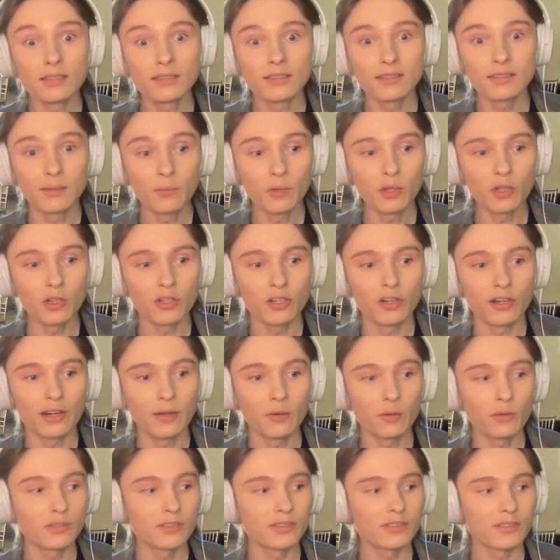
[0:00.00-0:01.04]
Similar.
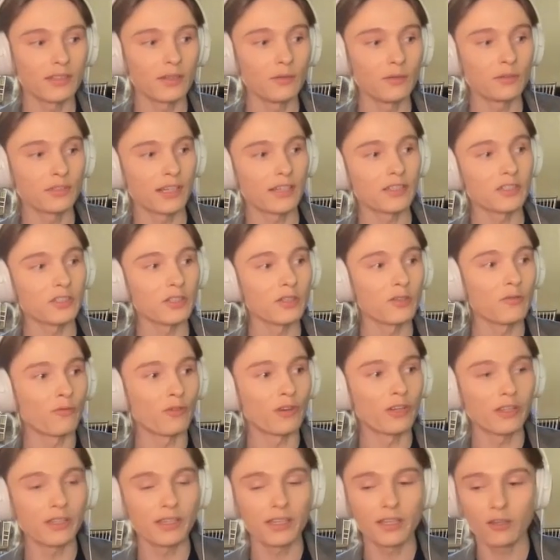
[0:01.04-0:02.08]
It was actually
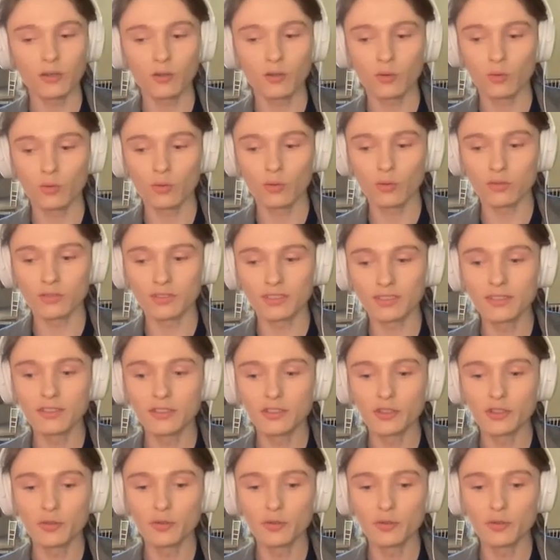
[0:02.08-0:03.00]
really cool. Did